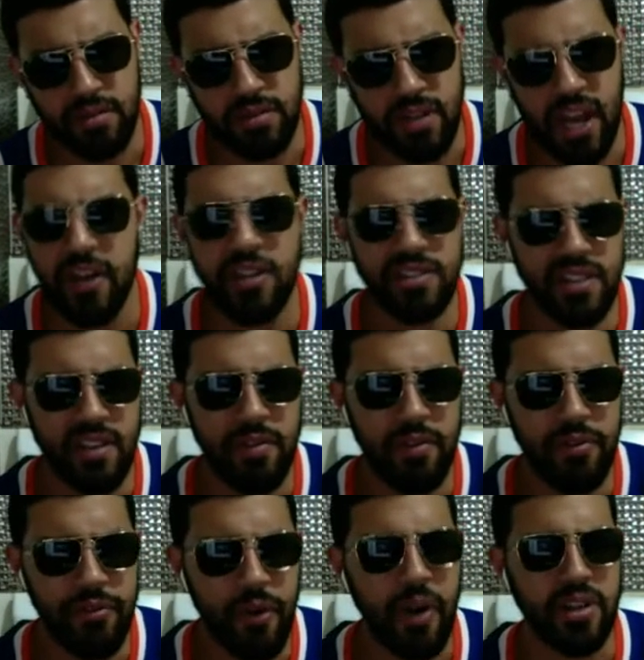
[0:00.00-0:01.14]
a guy who doesn't give a
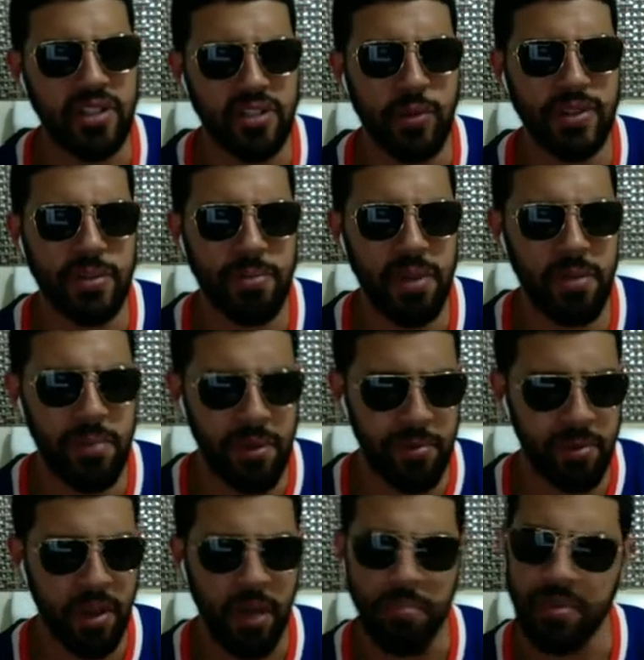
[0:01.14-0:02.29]
fuck, just wants to beat people
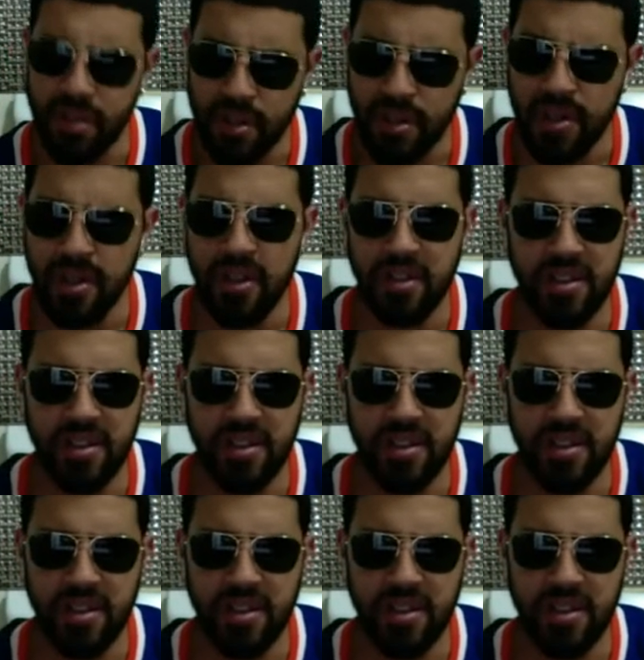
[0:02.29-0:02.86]
up. I